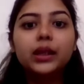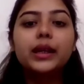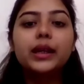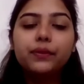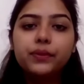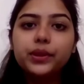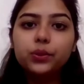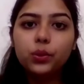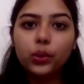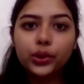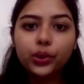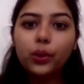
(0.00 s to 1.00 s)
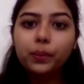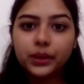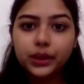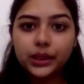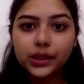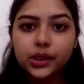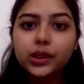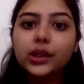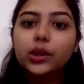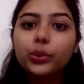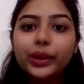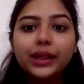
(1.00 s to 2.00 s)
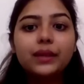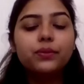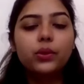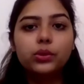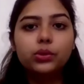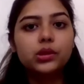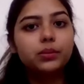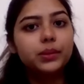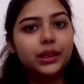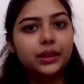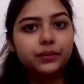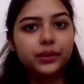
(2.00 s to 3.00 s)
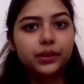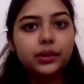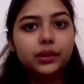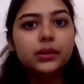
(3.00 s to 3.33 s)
If a reward or praise quickly follows a behavior,